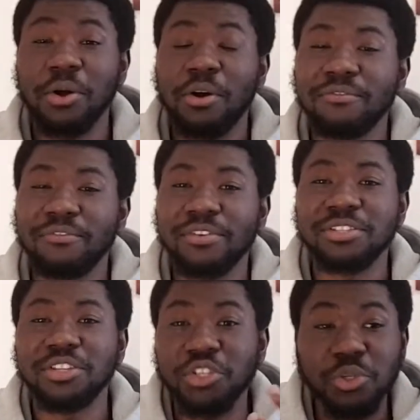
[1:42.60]

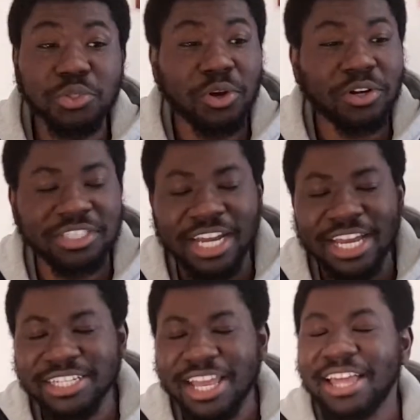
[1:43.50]
Conference, the Utah
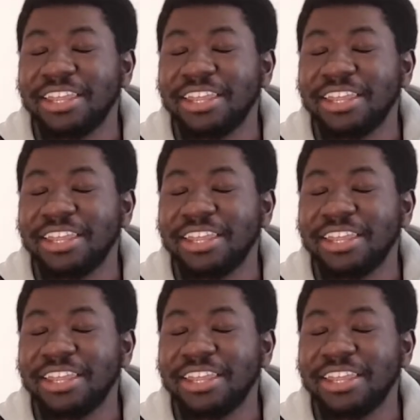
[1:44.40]
Jazz,